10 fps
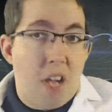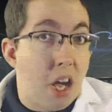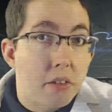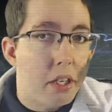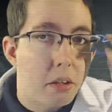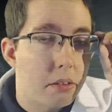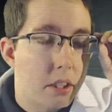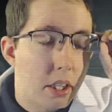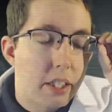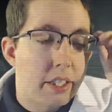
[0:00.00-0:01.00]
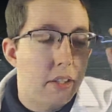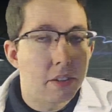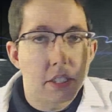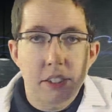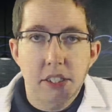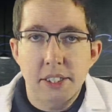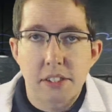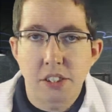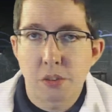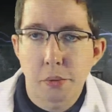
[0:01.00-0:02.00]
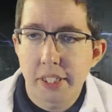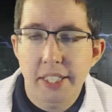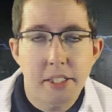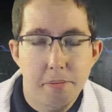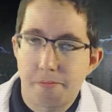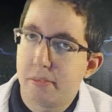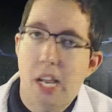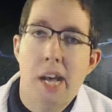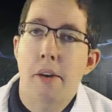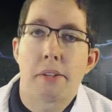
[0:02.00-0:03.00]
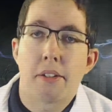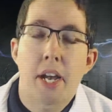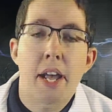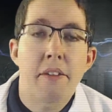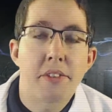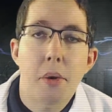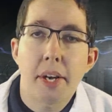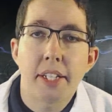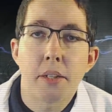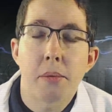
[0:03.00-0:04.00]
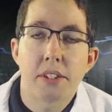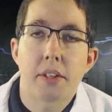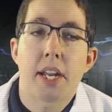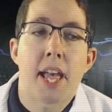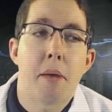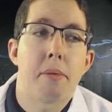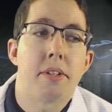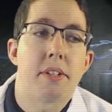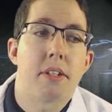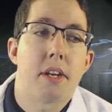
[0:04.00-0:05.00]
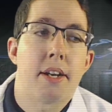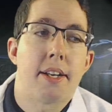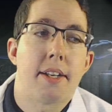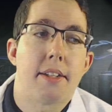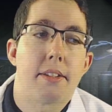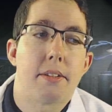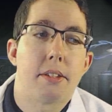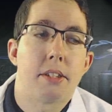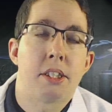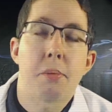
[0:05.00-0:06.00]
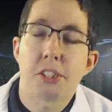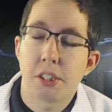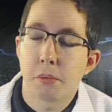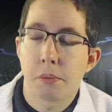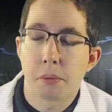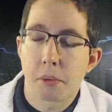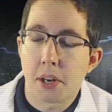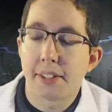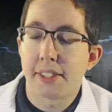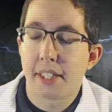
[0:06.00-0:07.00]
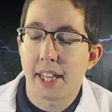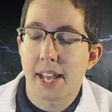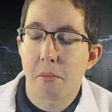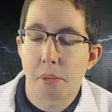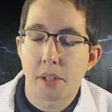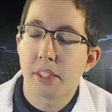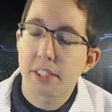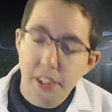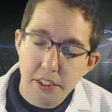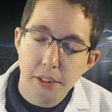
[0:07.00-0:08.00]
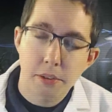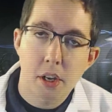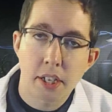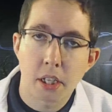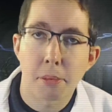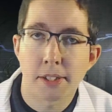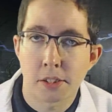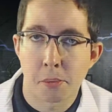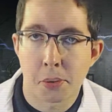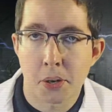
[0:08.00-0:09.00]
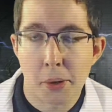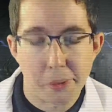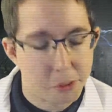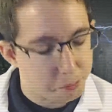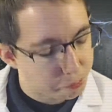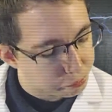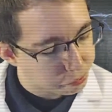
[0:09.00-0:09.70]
I don't know. It's really, I don't know. I have no idea what's gonna happen, especially with regards to that. But let's continue talking about some more cards.